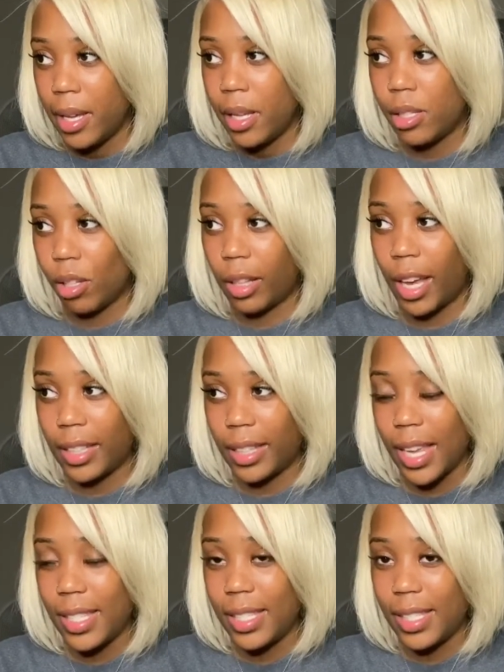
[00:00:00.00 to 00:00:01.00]
So, like,
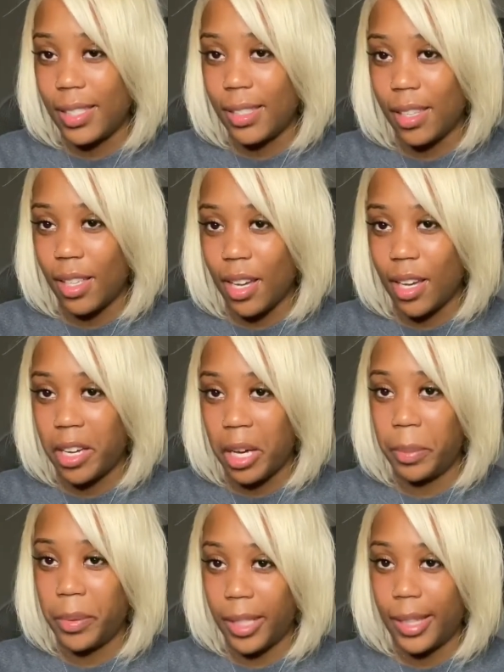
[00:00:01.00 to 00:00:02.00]
that's a
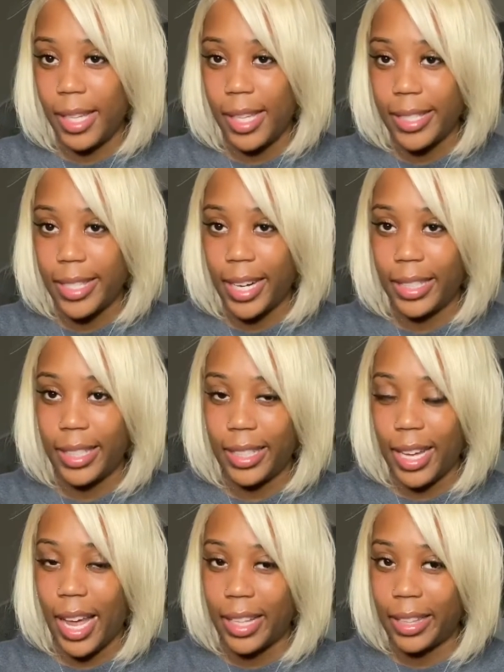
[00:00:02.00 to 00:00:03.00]
couple of things that I did
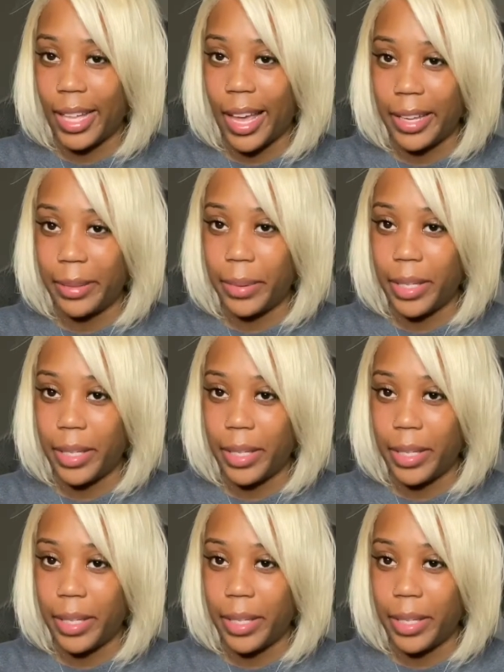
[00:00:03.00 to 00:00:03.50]
not like,